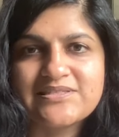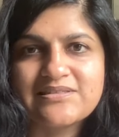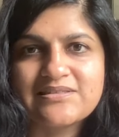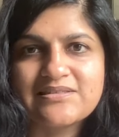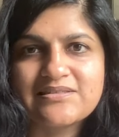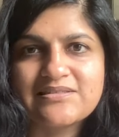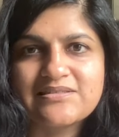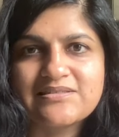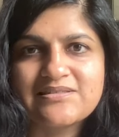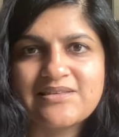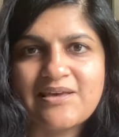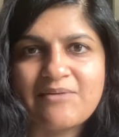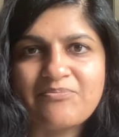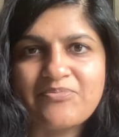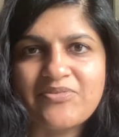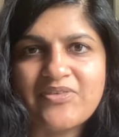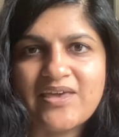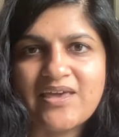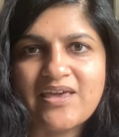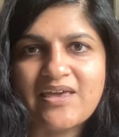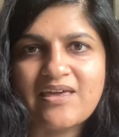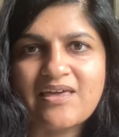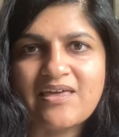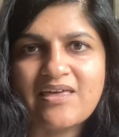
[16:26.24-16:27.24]

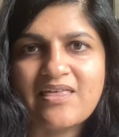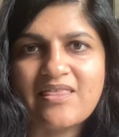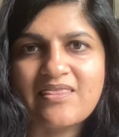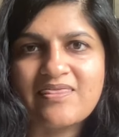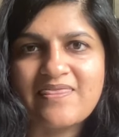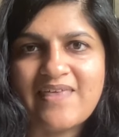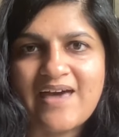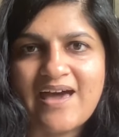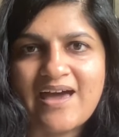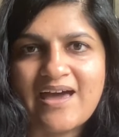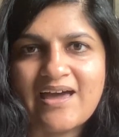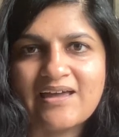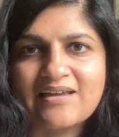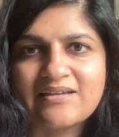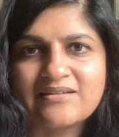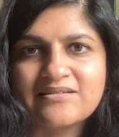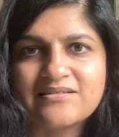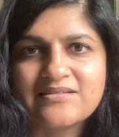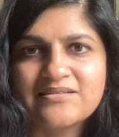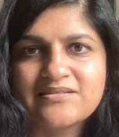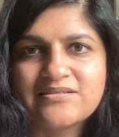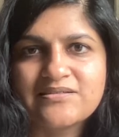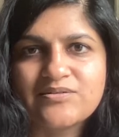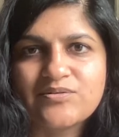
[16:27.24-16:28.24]
something
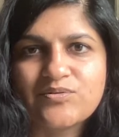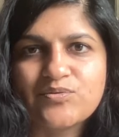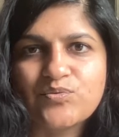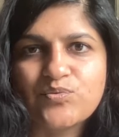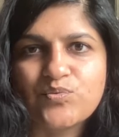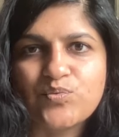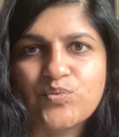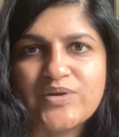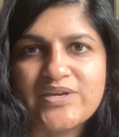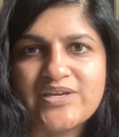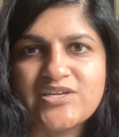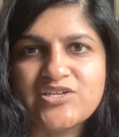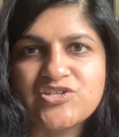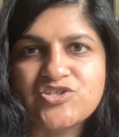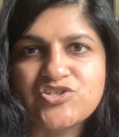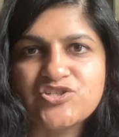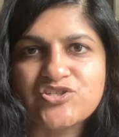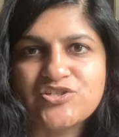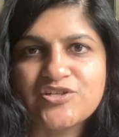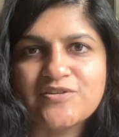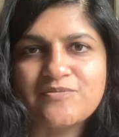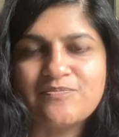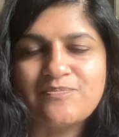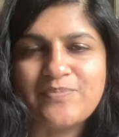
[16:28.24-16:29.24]
that we
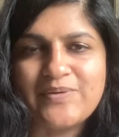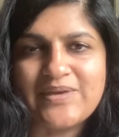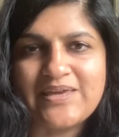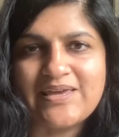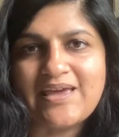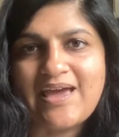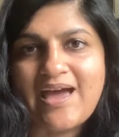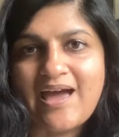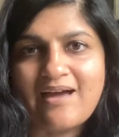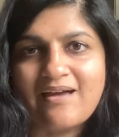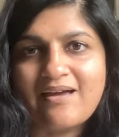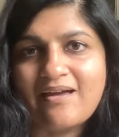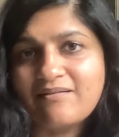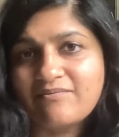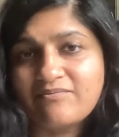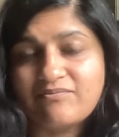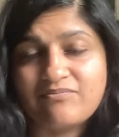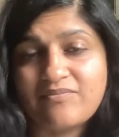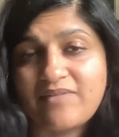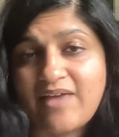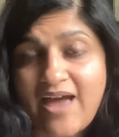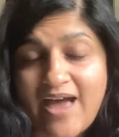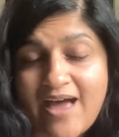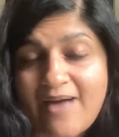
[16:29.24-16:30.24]
should be
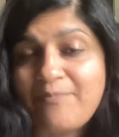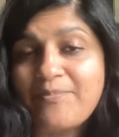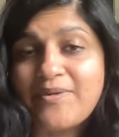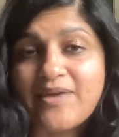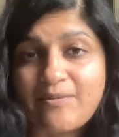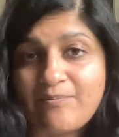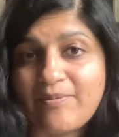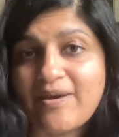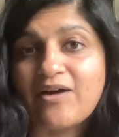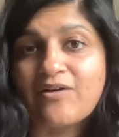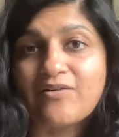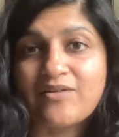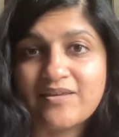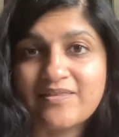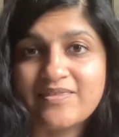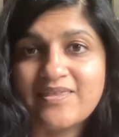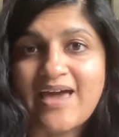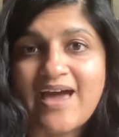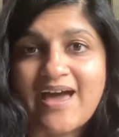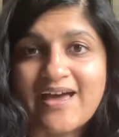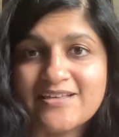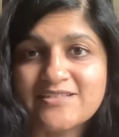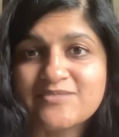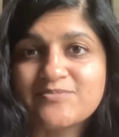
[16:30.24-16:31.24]
happy about.
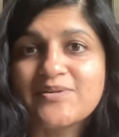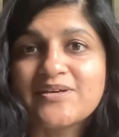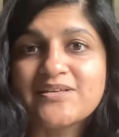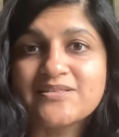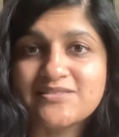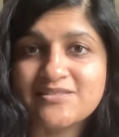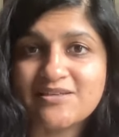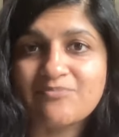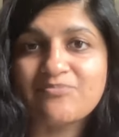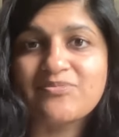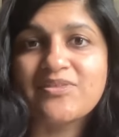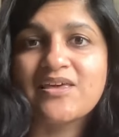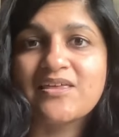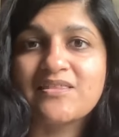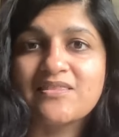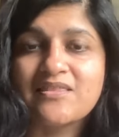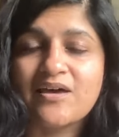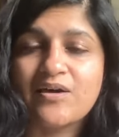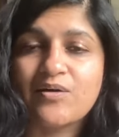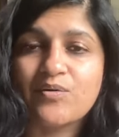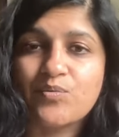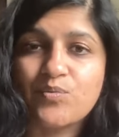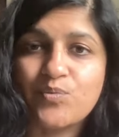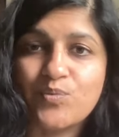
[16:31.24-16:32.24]
Asthma is something
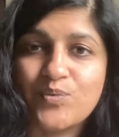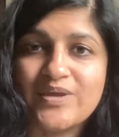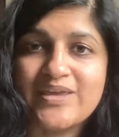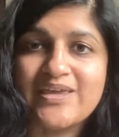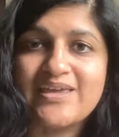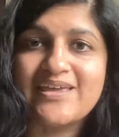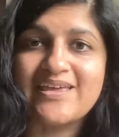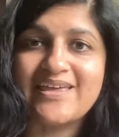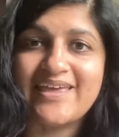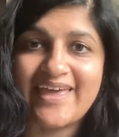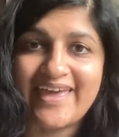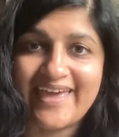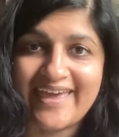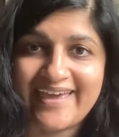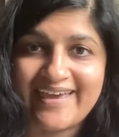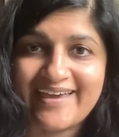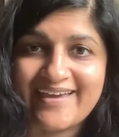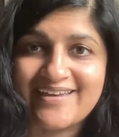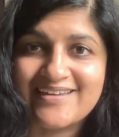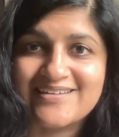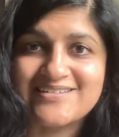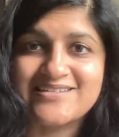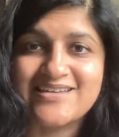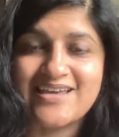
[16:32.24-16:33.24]
that we
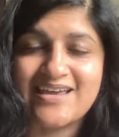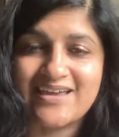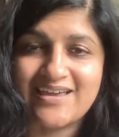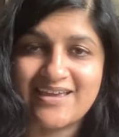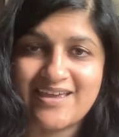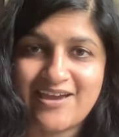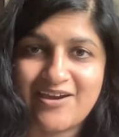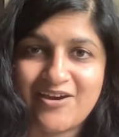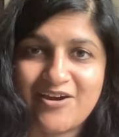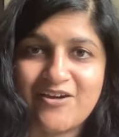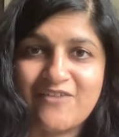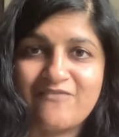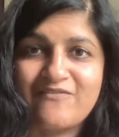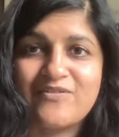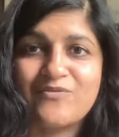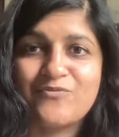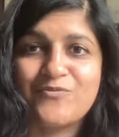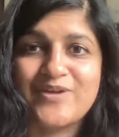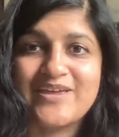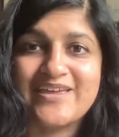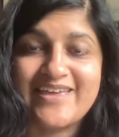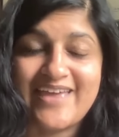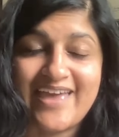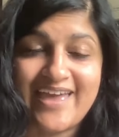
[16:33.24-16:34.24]
can take care of and
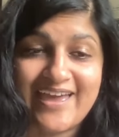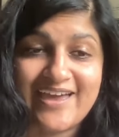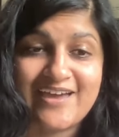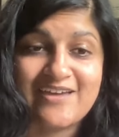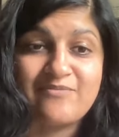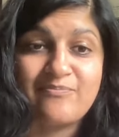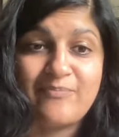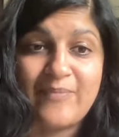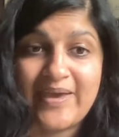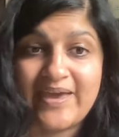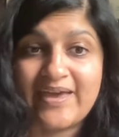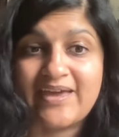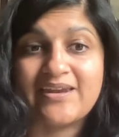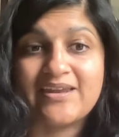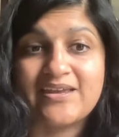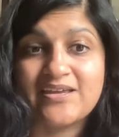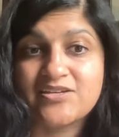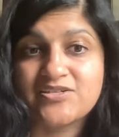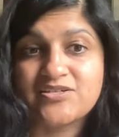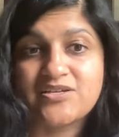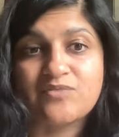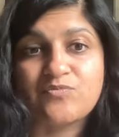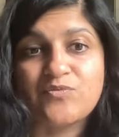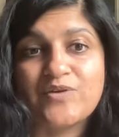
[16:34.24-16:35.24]
we can
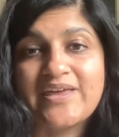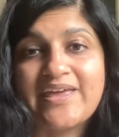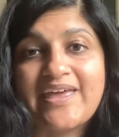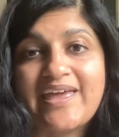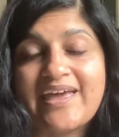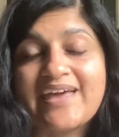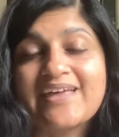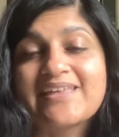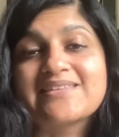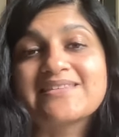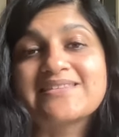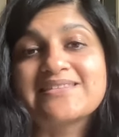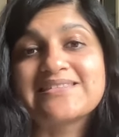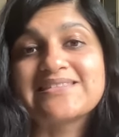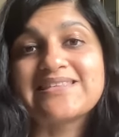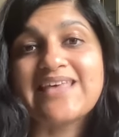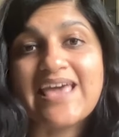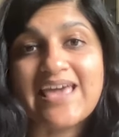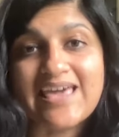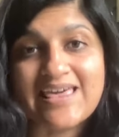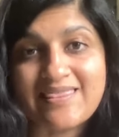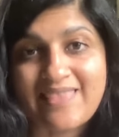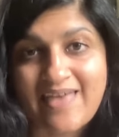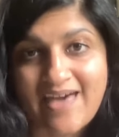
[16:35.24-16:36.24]
manage, and we can't
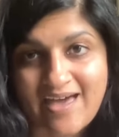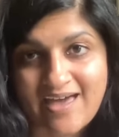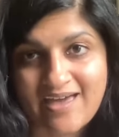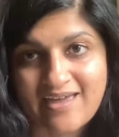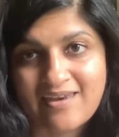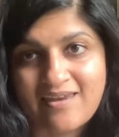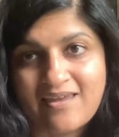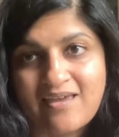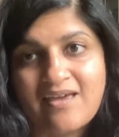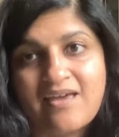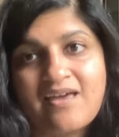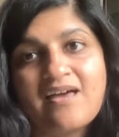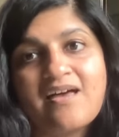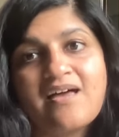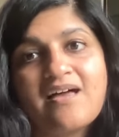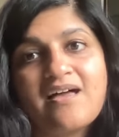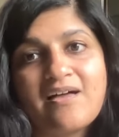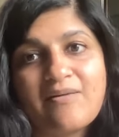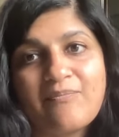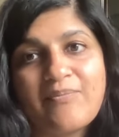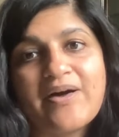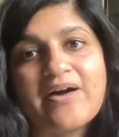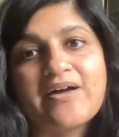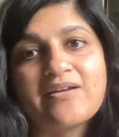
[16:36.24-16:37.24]
say that
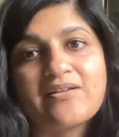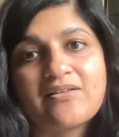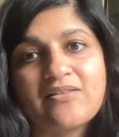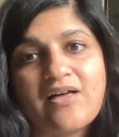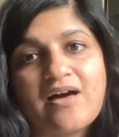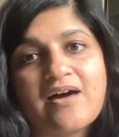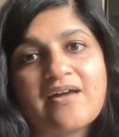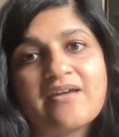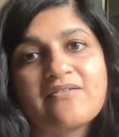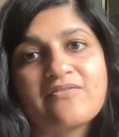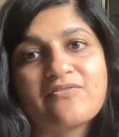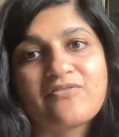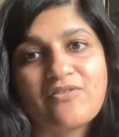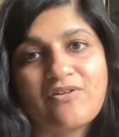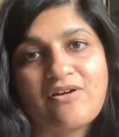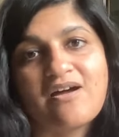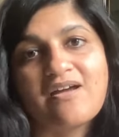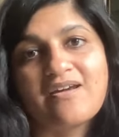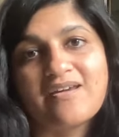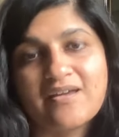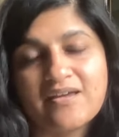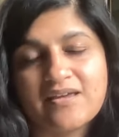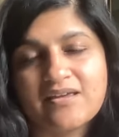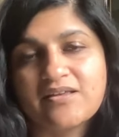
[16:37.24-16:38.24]
about a lot of
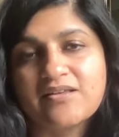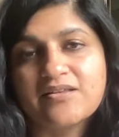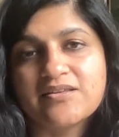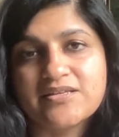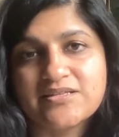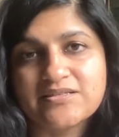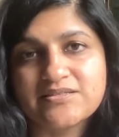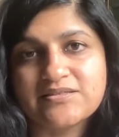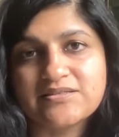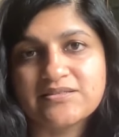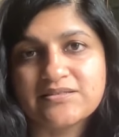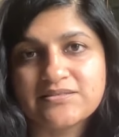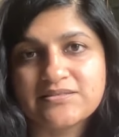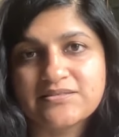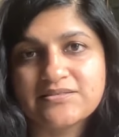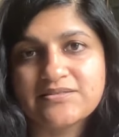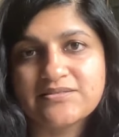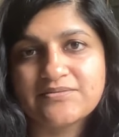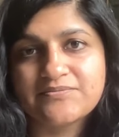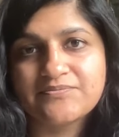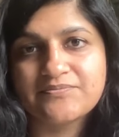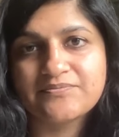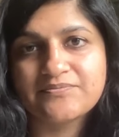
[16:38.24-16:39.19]
chronic illnesses.